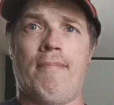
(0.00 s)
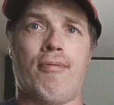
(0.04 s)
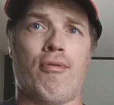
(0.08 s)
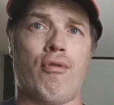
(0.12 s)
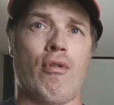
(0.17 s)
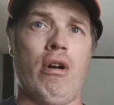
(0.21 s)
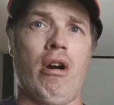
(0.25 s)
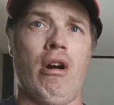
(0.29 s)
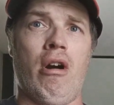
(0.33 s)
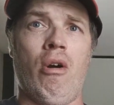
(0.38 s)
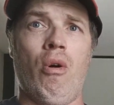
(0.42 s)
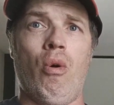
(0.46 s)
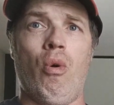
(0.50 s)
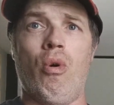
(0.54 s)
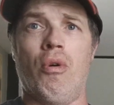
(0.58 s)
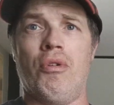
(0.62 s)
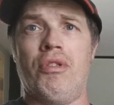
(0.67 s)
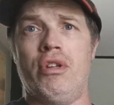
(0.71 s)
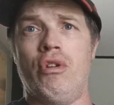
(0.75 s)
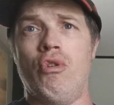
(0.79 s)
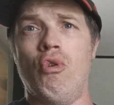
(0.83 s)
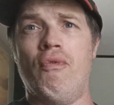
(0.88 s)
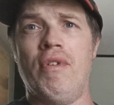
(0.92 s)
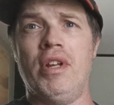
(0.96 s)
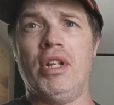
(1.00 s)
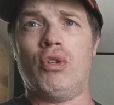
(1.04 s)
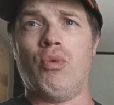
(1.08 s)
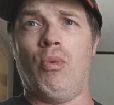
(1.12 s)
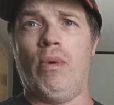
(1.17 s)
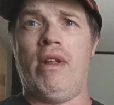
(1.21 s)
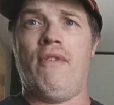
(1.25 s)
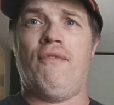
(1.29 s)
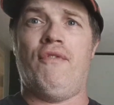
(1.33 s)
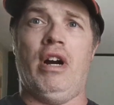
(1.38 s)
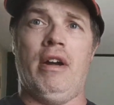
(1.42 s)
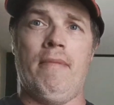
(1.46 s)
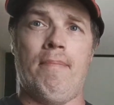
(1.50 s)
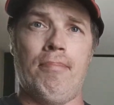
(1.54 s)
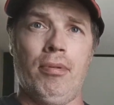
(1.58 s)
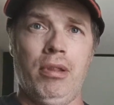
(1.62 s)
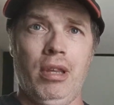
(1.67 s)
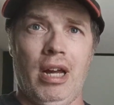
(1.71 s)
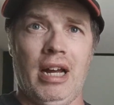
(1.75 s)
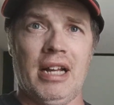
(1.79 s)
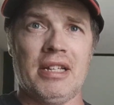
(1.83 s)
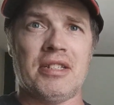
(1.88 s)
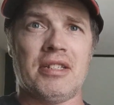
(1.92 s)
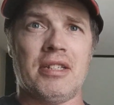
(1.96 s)
Pro or the uv25
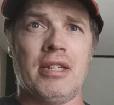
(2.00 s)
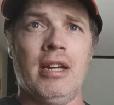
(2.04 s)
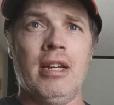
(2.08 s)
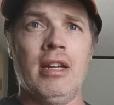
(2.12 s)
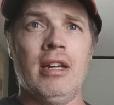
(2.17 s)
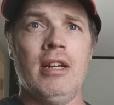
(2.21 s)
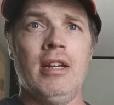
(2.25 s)
Plus.